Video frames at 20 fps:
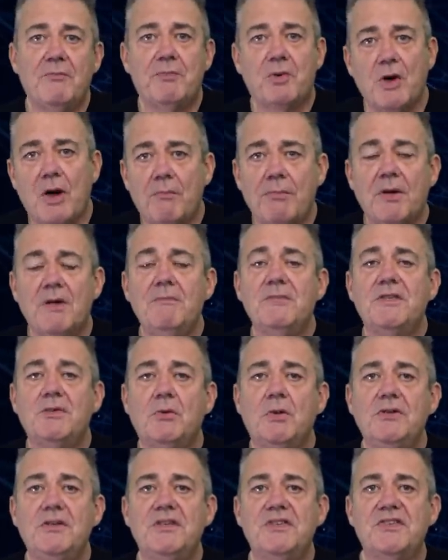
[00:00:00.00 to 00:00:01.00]
problem
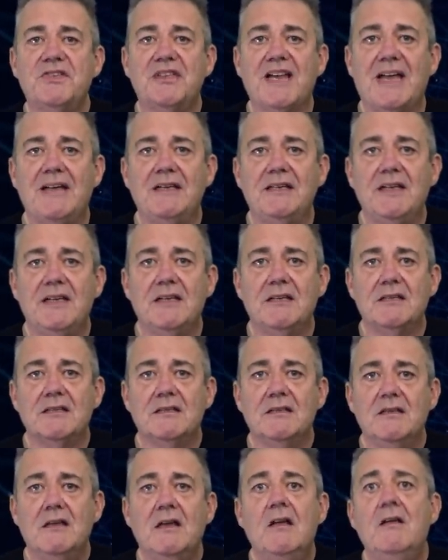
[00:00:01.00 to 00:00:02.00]
to understand it,
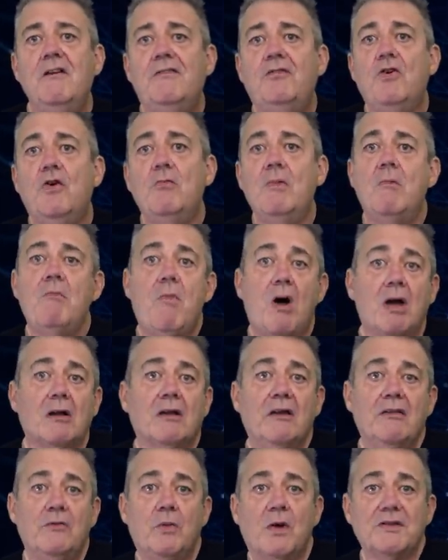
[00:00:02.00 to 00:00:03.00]
form a
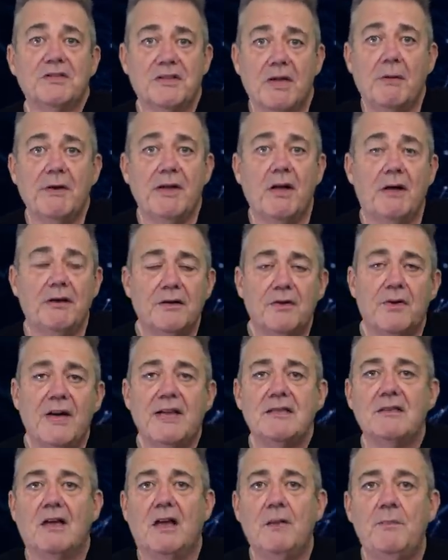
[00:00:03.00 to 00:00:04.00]
model of what's going on,
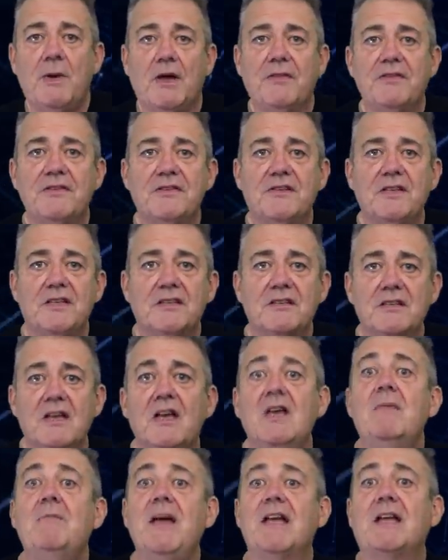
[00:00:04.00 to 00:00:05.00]
create a hypothesis,
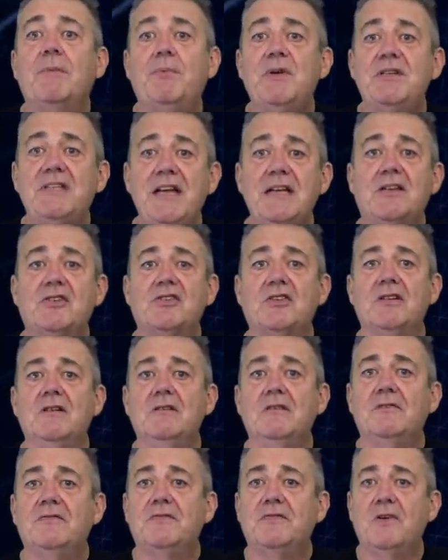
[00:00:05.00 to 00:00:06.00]
make a
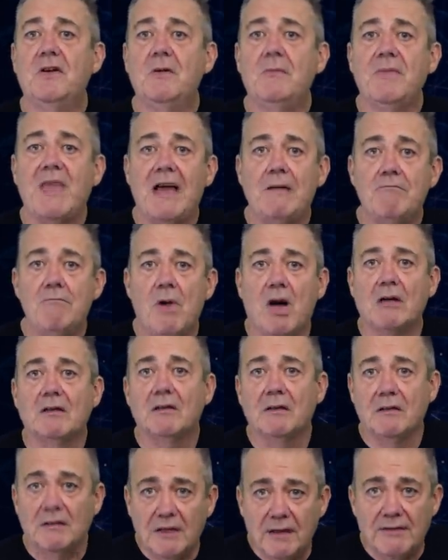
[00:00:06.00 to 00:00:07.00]
prediction from that
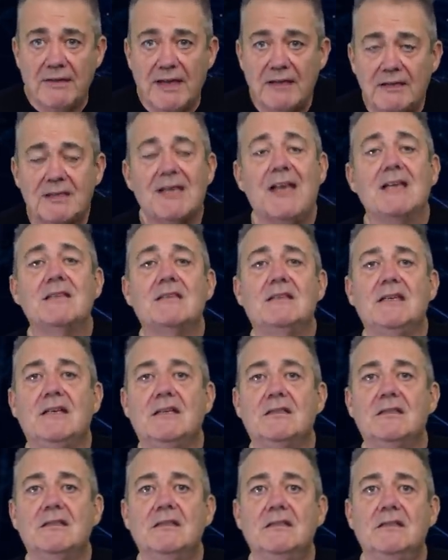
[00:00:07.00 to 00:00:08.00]
model and then test
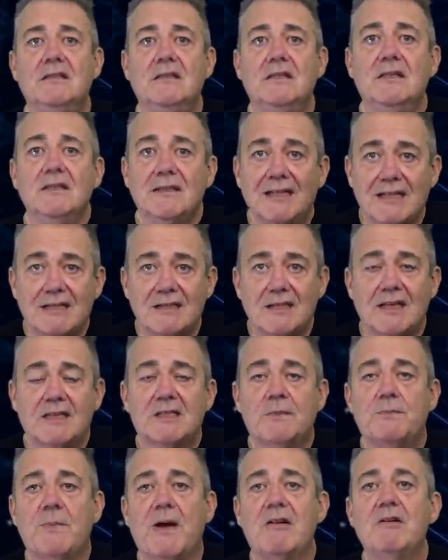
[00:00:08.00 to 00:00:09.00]
it, that's an
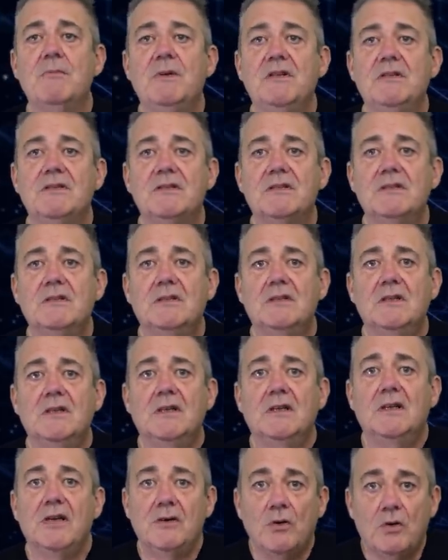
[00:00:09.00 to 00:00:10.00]
experiment,
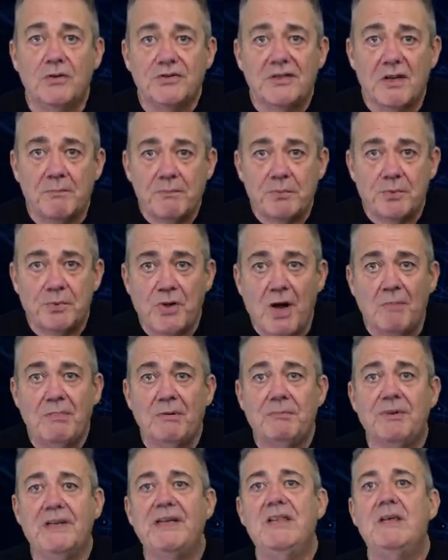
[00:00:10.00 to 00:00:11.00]
and also
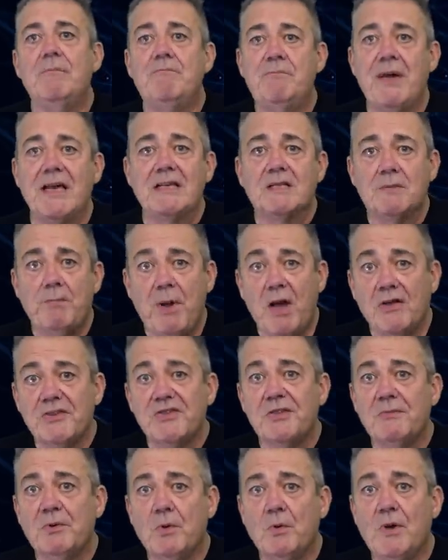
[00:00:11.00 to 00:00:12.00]
probably the best
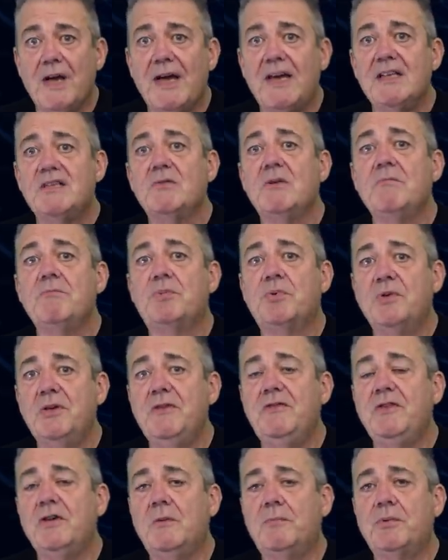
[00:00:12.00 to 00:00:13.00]
possible way to
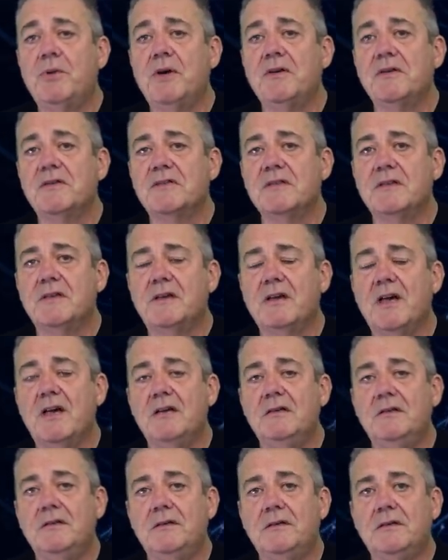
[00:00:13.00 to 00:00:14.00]
improve your products and
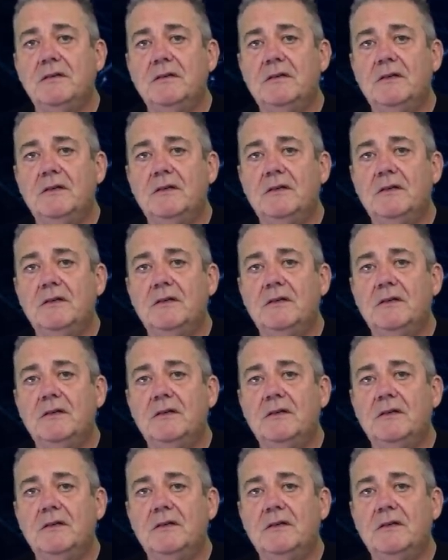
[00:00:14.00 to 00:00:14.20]
code.